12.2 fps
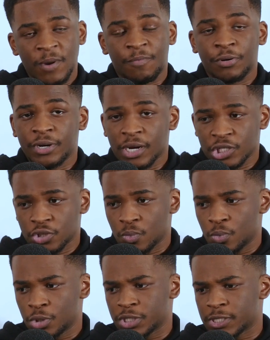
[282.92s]
production
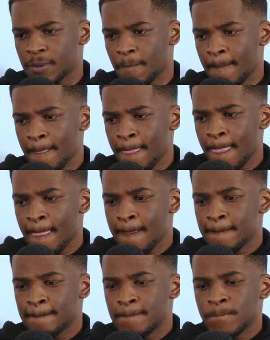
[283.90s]
was,
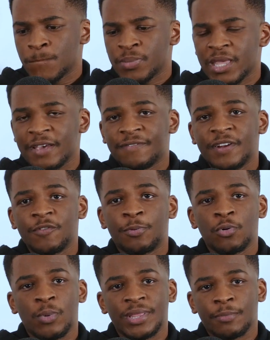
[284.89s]
if
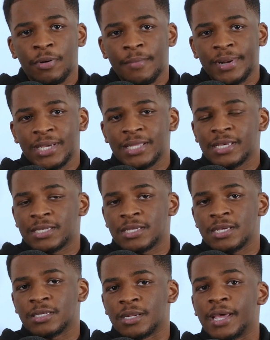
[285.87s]
Liverpool win the Premier League this
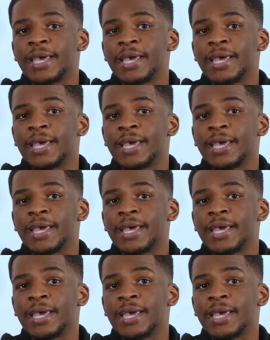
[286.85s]
season,